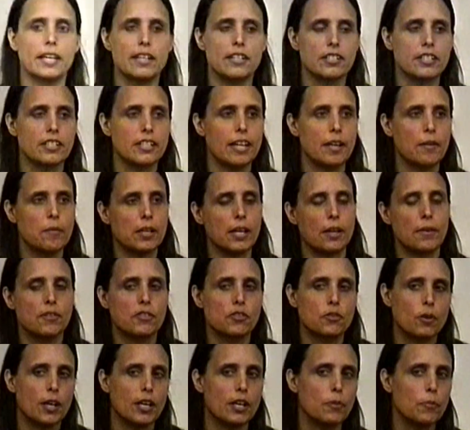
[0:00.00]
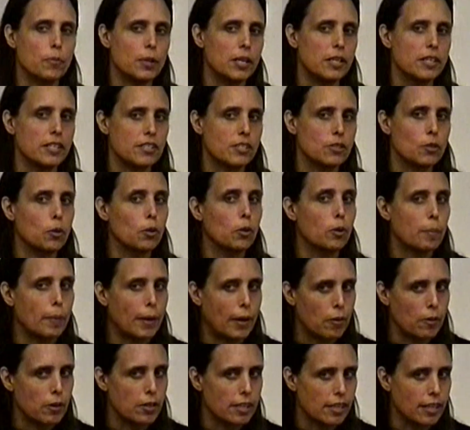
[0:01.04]
plane today when I was trying to read the solar
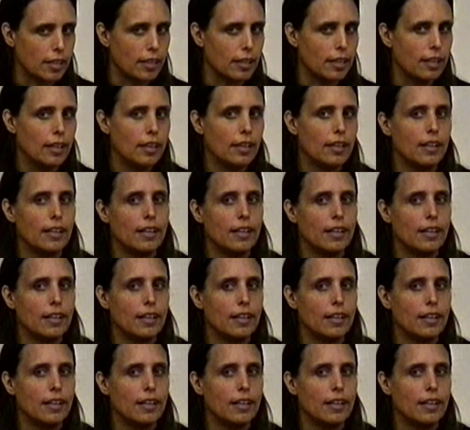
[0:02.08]
power thing.